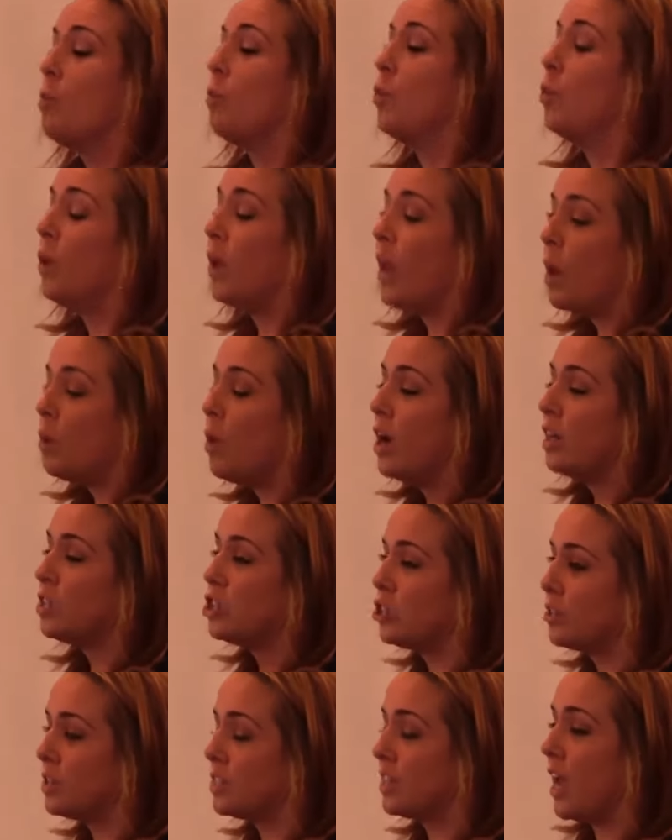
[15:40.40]
But what I
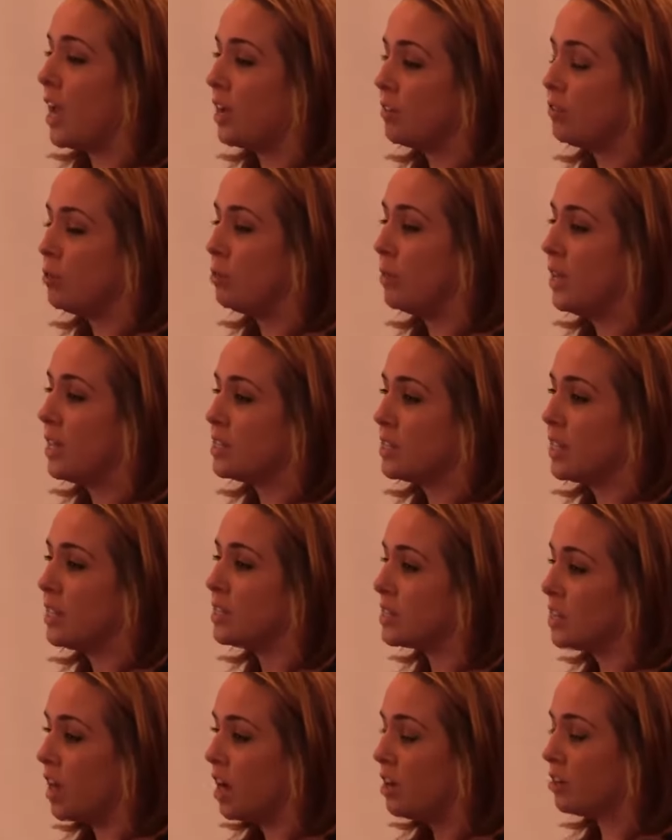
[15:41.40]
want you to take from this
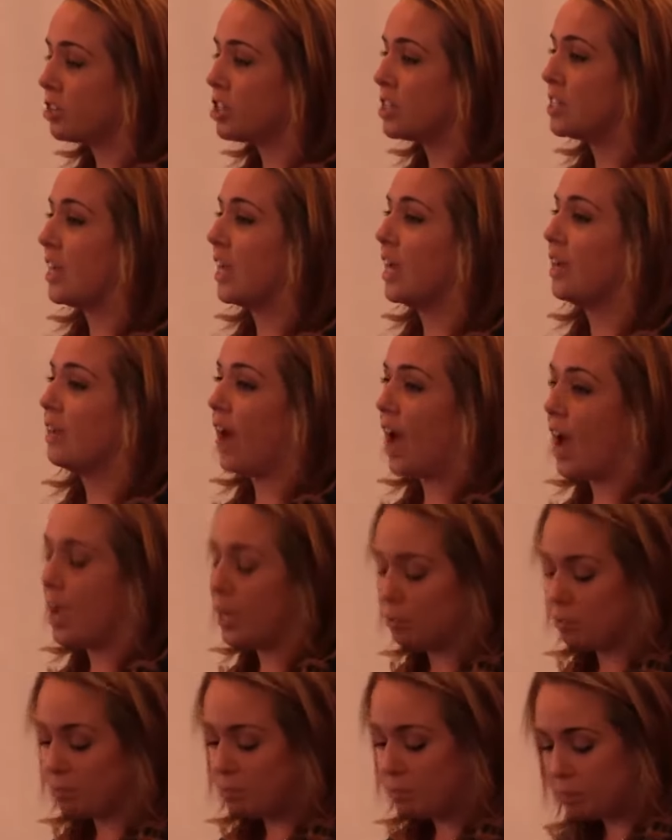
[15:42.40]
is to understand that I
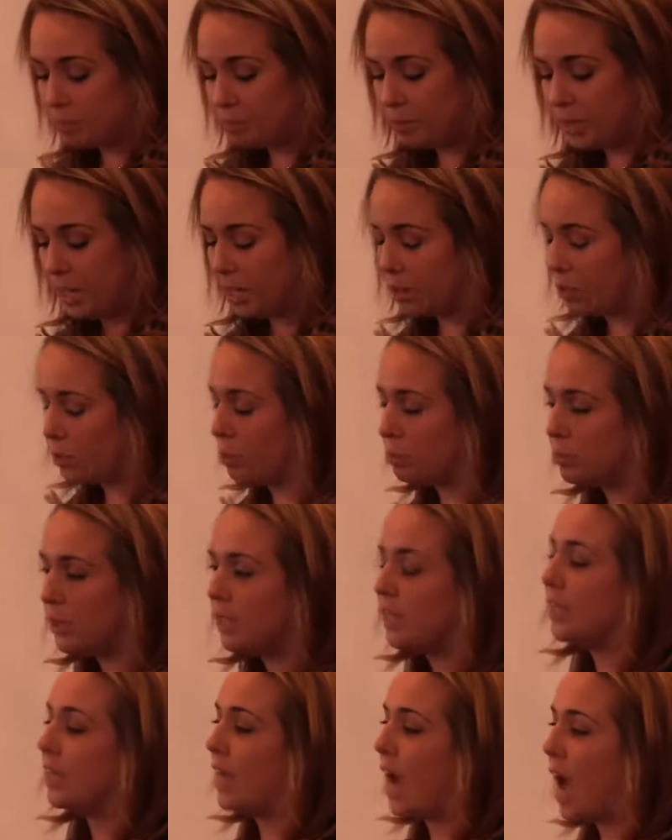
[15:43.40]
am being
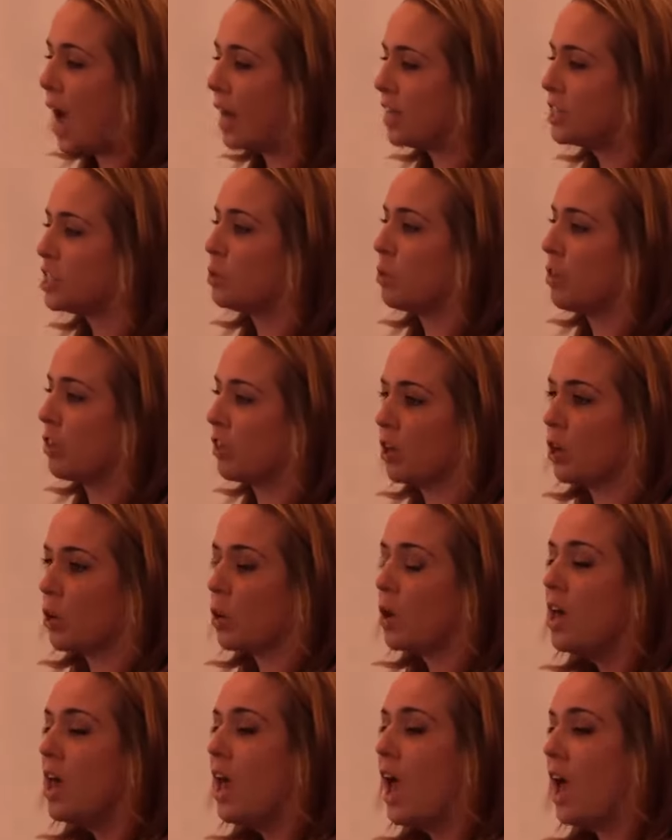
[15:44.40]
completely honest with
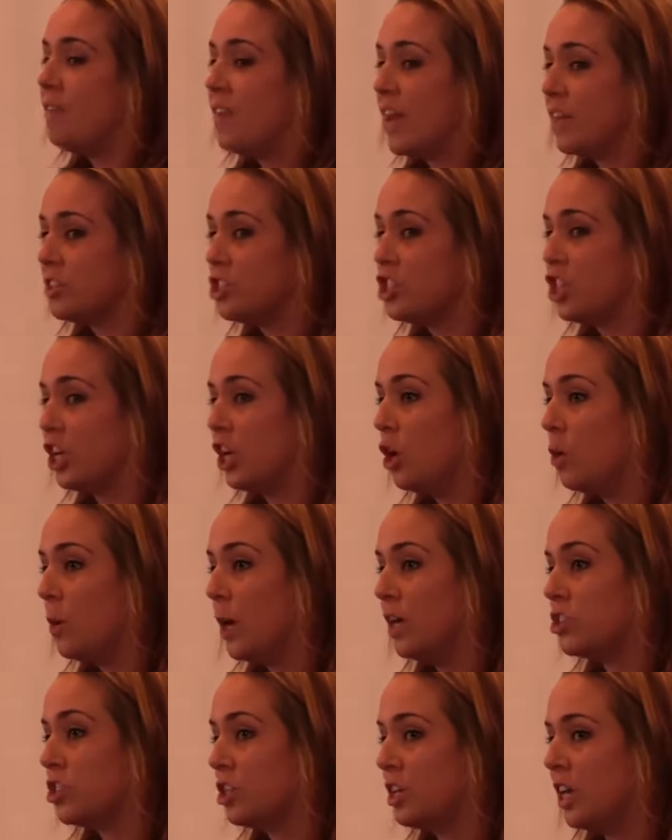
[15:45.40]
you and that
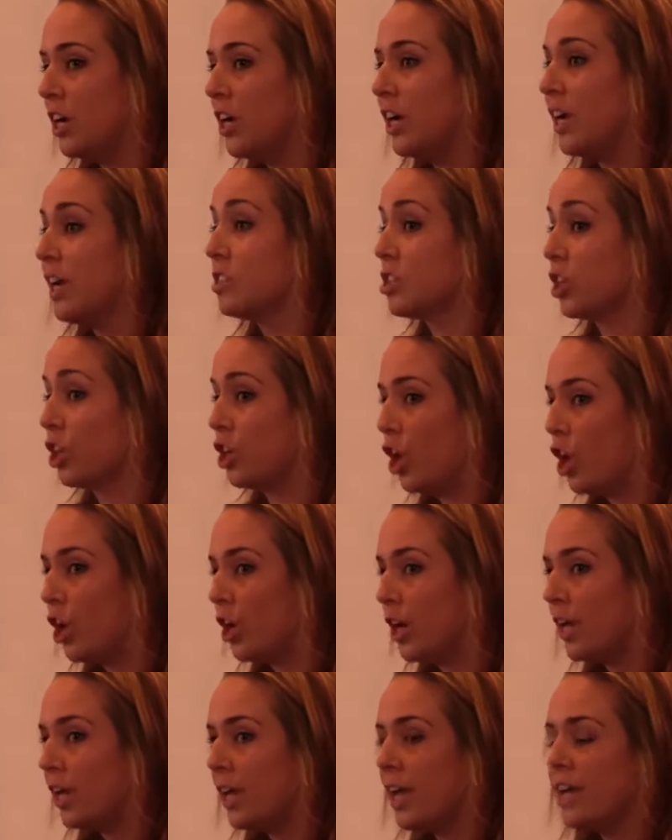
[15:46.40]
geoengineering is
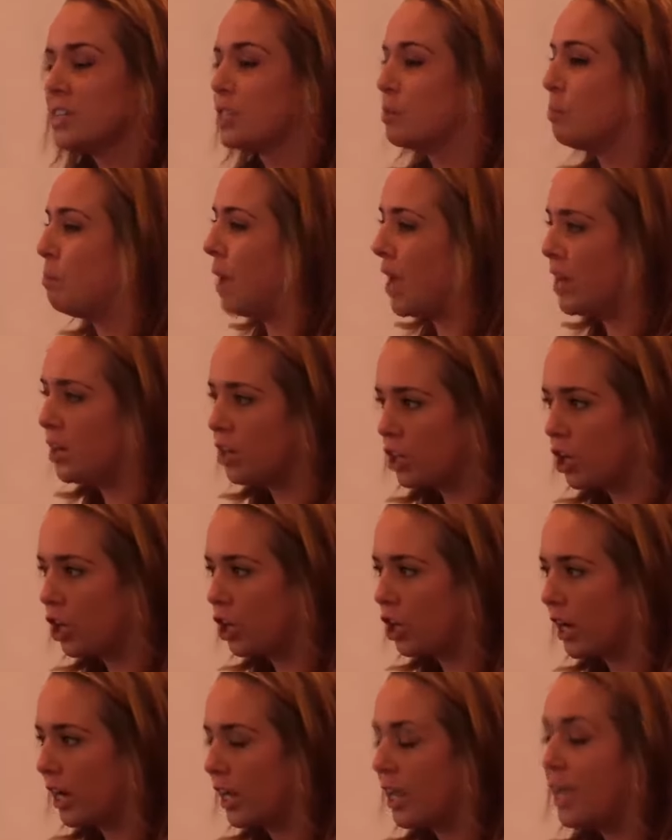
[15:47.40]
occurring, it's been
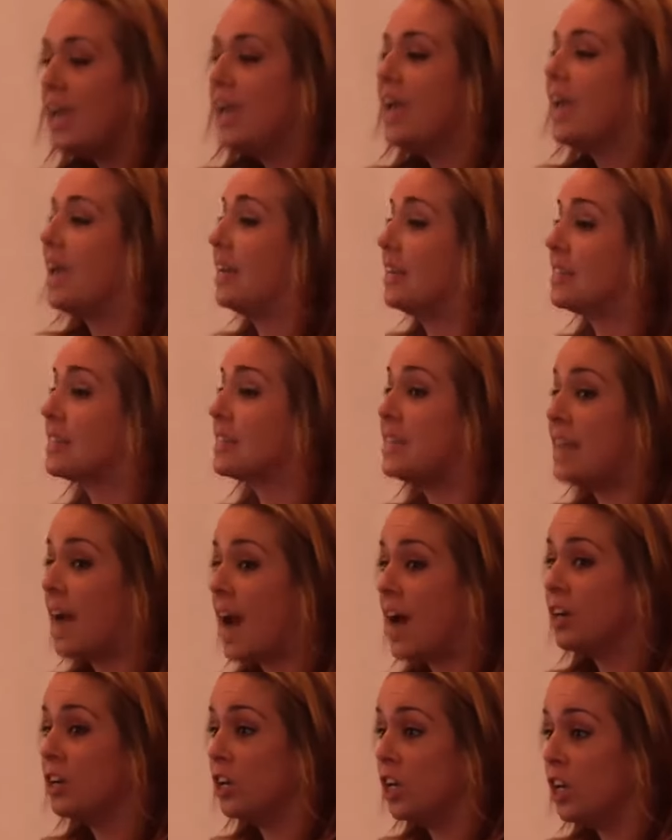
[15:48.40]
occurring, it is
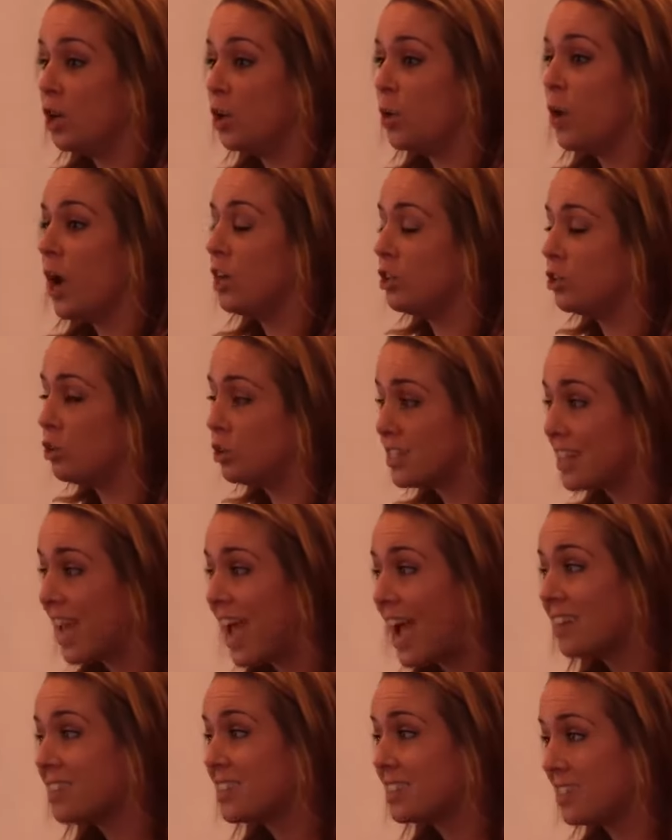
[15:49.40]
not new, and your
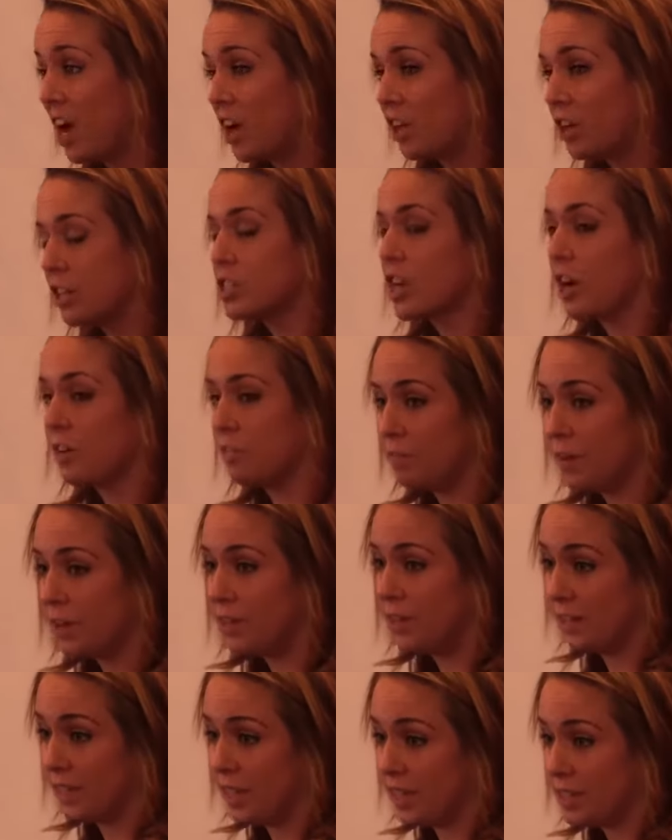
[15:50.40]
tax dollars are
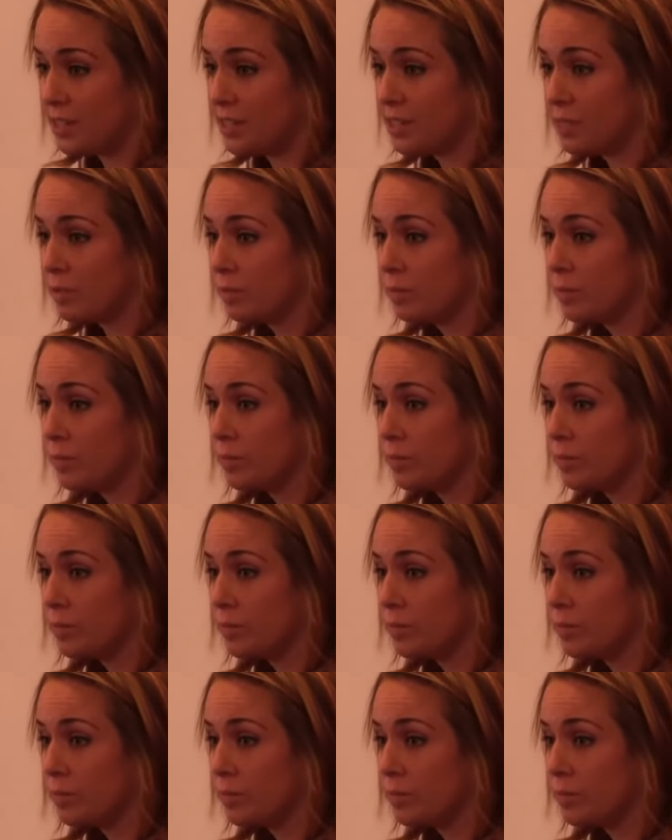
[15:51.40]
funding this.